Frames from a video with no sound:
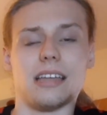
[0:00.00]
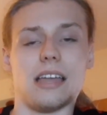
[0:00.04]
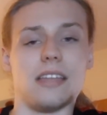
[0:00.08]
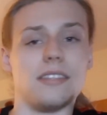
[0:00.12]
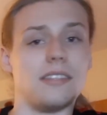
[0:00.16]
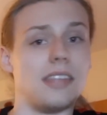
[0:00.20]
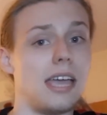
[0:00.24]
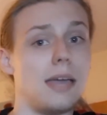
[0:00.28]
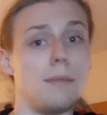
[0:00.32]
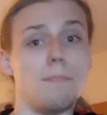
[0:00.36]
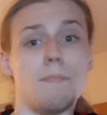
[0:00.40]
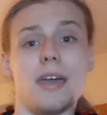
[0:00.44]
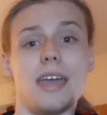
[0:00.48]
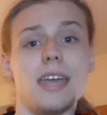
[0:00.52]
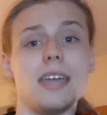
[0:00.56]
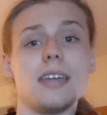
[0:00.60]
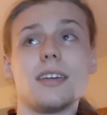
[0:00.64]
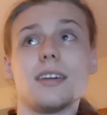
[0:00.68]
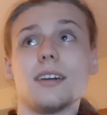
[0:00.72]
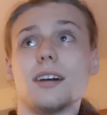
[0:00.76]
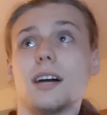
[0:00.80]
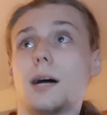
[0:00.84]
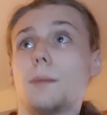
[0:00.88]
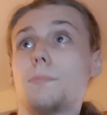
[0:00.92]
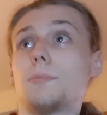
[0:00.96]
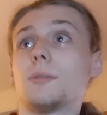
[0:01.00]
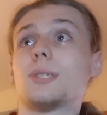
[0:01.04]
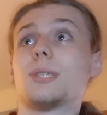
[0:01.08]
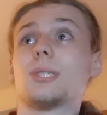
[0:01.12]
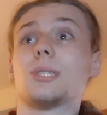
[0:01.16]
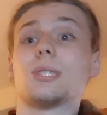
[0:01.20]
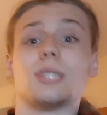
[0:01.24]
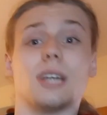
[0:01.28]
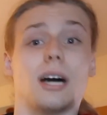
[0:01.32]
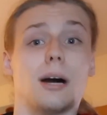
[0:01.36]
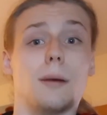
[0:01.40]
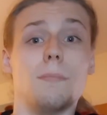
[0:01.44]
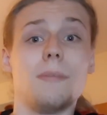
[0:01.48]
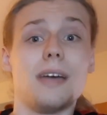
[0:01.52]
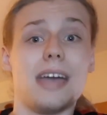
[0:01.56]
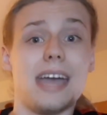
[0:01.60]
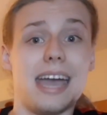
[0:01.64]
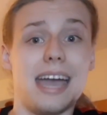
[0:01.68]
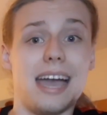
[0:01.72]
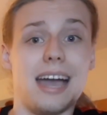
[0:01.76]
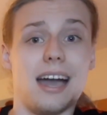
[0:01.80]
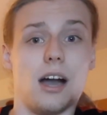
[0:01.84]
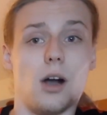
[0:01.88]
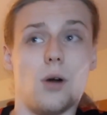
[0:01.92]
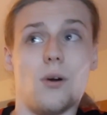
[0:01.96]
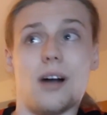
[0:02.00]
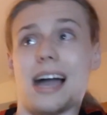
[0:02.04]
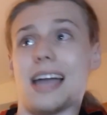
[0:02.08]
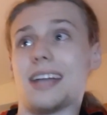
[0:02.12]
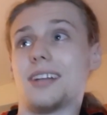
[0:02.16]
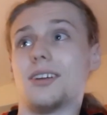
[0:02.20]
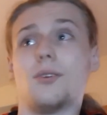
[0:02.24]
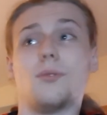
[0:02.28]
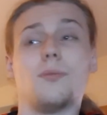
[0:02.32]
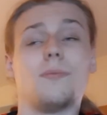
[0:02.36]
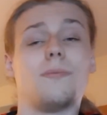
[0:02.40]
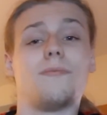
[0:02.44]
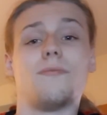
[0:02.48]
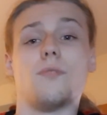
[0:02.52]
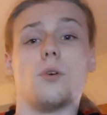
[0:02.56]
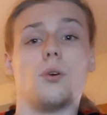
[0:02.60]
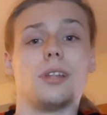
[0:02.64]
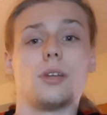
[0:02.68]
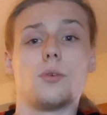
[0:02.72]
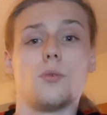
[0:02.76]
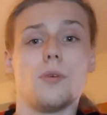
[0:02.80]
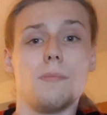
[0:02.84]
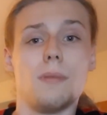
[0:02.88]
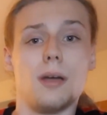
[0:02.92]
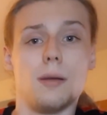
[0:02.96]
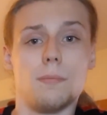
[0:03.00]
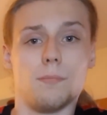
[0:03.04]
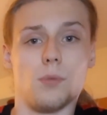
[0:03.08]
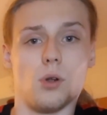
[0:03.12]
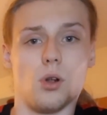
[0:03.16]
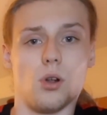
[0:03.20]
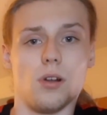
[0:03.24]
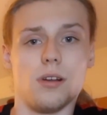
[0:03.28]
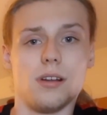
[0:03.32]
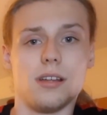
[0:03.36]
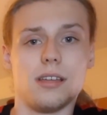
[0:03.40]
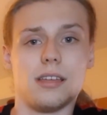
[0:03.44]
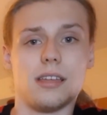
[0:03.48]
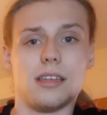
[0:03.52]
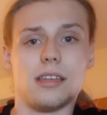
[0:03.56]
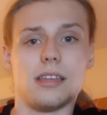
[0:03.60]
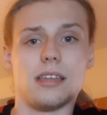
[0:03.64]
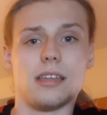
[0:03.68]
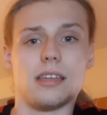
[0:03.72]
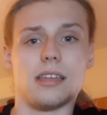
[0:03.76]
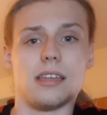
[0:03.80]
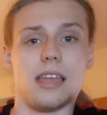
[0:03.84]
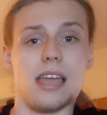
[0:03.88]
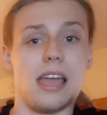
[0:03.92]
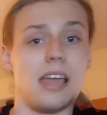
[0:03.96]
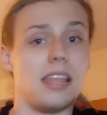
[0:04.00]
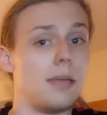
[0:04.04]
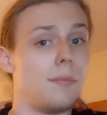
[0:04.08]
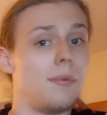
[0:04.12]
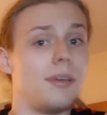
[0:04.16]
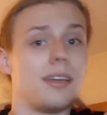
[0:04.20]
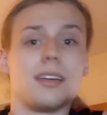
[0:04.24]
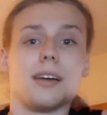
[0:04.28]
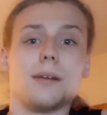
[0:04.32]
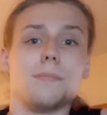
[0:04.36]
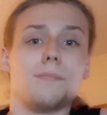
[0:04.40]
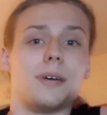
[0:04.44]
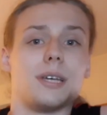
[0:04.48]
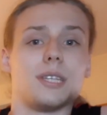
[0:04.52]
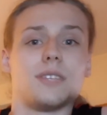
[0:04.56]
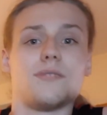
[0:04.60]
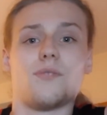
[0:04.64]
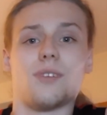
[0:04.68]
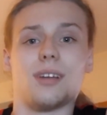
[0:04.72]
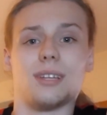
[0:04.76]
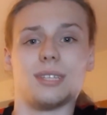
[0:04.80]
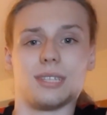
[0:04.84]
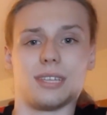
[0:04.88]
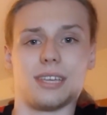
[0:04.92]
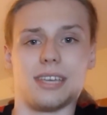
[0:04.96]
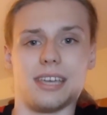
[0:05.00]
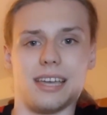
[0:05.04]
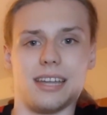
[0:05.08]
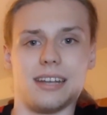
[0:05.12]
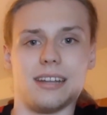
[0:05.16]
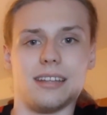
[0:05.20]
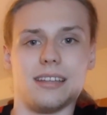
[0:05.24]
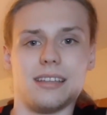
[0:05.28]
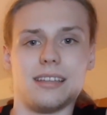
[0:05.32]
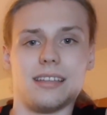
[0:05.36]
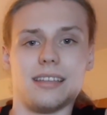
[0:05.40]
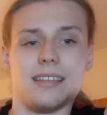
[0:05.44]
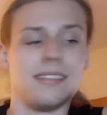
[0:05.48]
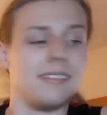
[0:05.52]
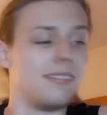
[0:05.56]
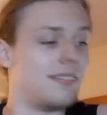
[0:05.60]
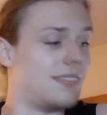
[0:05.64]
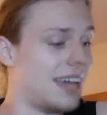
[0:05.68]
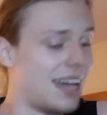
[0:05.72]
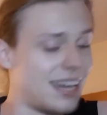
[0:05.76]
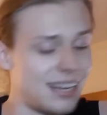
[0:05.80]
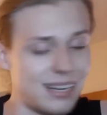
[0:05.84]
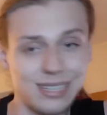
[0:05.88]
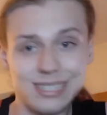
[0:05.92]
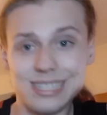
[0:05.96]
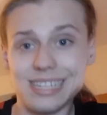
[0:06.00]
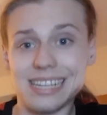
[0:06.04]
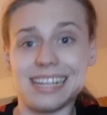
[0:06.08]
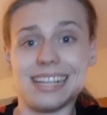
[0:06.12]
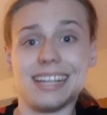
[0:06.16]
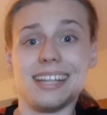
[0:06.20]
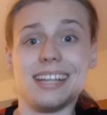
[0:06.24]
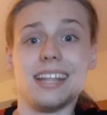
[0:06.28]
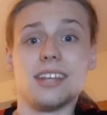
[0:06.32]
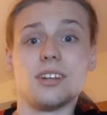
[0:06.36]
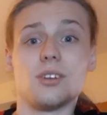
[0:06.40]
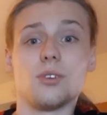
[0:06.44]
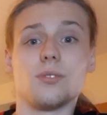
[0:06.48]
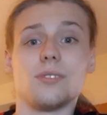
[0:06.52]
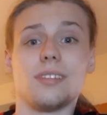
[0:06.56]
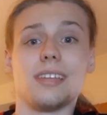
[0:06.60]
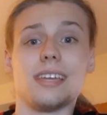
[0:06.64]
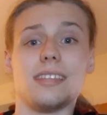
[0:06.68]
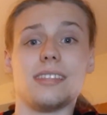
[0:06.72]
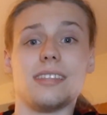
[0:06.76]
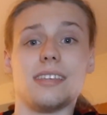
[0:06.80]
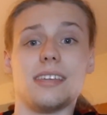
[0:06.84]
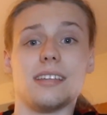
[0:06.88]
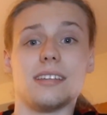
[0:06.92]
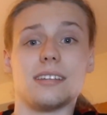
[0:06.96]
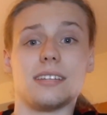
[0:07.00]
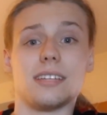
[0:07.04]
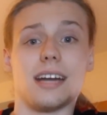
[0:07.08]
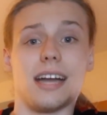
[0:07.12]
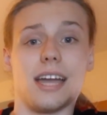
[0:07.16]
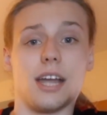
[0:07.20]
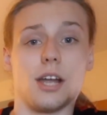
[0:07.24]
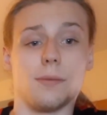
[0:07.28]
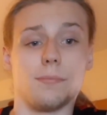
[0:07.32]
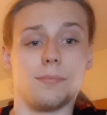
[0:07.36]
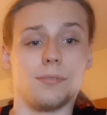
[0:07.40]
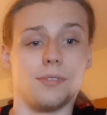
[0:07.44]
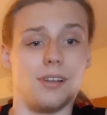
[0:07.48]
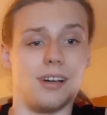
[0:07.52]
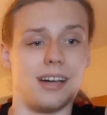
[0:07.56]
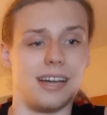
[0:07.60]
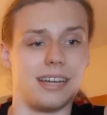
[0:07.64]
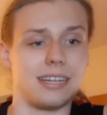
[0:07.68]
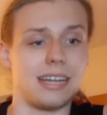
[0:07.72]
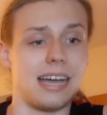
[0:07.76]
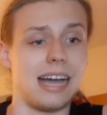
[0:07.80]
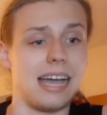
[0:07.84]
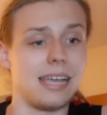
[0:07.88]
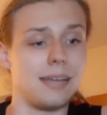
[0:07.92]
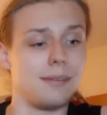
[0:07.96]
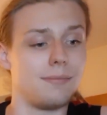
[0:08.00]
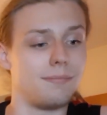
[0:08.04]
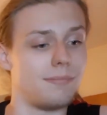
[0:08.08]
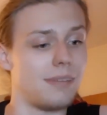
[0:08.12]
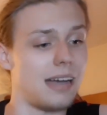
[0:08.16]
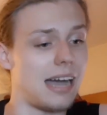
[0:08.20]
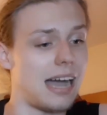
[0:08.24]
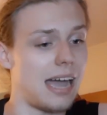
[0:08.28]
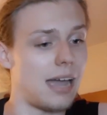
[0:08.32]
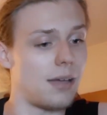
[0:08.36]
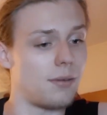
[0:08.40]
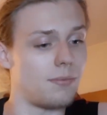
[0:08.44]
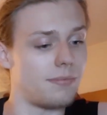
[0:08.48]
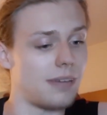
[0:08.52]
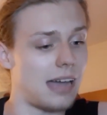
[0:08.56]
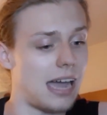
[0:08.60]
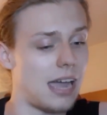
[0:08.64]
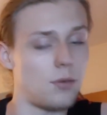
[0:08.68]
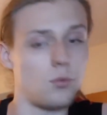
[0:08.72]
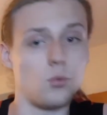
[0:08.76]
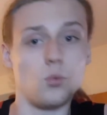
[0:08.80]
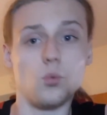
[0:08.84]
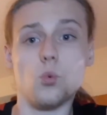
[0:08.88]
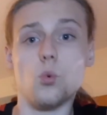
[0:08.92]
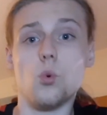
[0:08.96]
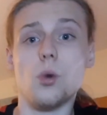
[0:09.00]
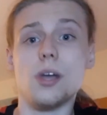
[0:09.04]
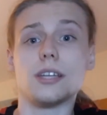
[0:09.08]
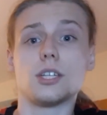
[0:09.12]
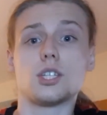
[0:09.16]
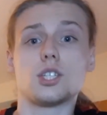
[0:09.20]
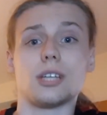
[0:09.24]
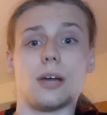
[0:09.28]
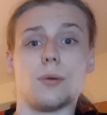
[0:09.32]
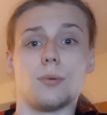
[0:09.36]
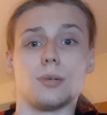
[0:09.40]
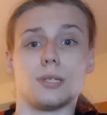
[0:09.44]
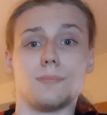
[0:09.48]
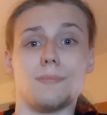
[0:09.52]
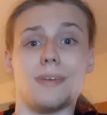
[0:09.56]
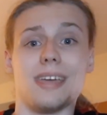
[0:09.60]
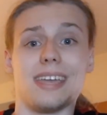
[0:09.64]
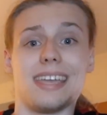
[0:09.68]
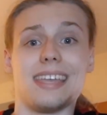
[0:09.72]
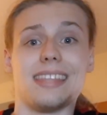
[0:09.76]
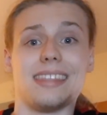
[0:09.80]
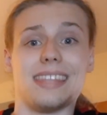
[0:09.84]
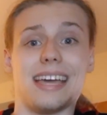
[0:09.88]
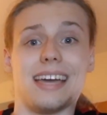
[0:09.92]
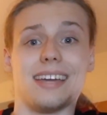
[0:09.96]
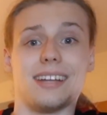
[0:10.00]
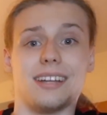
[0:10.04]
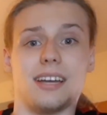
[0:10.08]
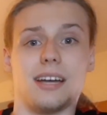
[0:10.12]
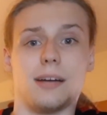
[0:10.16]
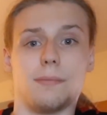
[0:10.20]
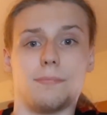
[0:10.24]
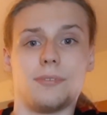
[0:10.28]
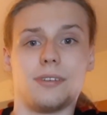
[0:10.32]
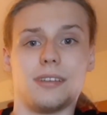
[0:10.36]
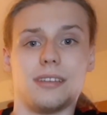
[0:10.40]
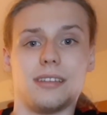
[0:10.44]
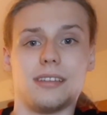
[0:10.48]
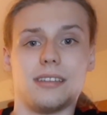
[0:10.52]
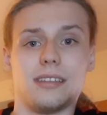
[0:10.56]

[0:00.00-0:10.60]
they make up somehow, I don't fully remember, and they become best friends again. That is literally the entire plot. I wish I was making that up.